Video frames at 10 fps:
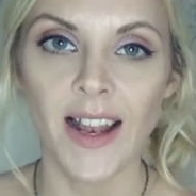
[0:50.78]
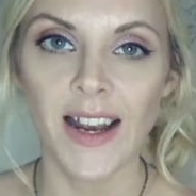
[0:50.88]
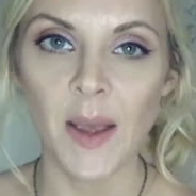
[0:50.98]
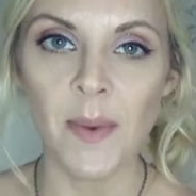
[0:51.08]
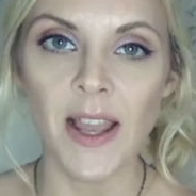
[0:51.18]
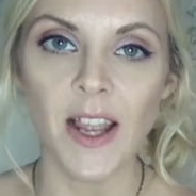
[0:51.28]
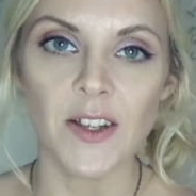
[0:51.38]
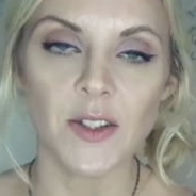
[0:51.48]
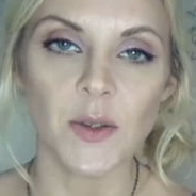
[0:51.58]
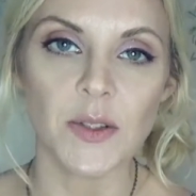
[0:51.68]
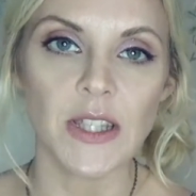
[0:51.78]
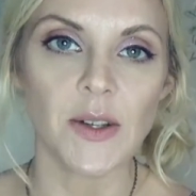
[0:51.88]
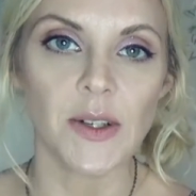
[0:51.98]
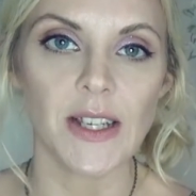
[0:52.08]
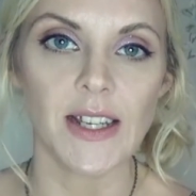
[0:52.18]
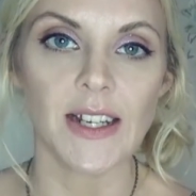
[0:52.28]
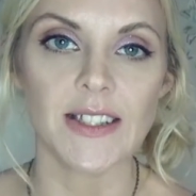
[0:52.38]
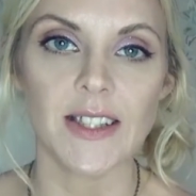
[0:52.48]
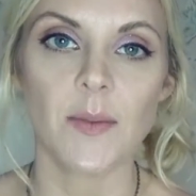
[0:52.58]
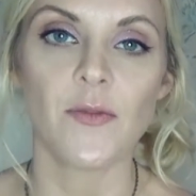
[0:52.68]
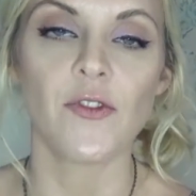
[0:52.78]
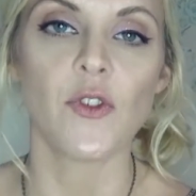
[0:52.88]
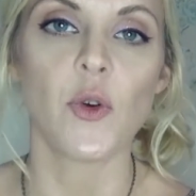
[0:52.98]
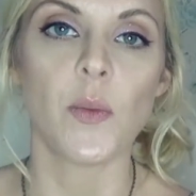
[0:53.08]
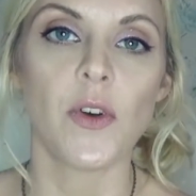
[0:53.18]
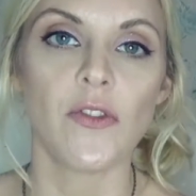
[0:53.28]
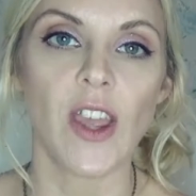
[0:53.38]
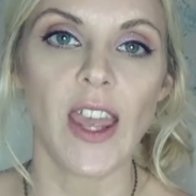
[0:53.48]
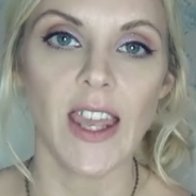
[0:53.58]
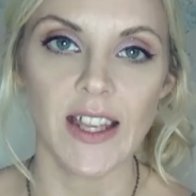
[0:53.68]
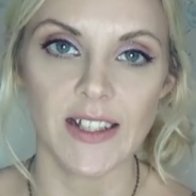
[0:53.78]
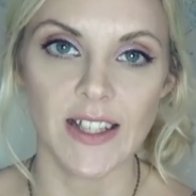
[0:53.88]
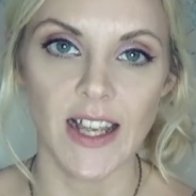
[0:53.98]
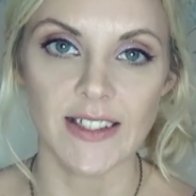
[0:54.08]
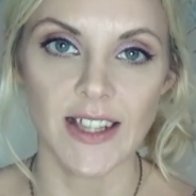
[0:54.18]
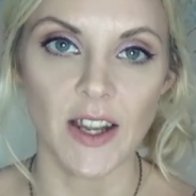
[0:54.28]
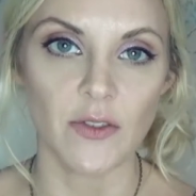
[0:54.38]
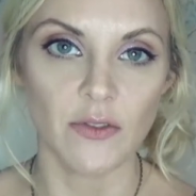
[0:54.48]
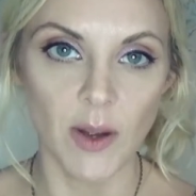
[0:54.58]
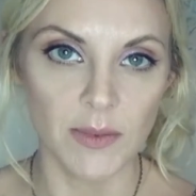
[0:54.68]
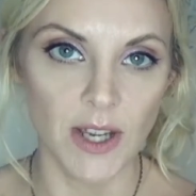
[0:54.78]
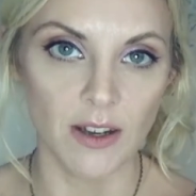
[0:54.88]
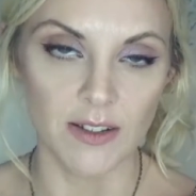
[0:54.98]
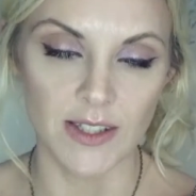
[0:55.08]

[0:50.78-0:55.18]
Leopard geckos also need some form of heat as they are reptiles,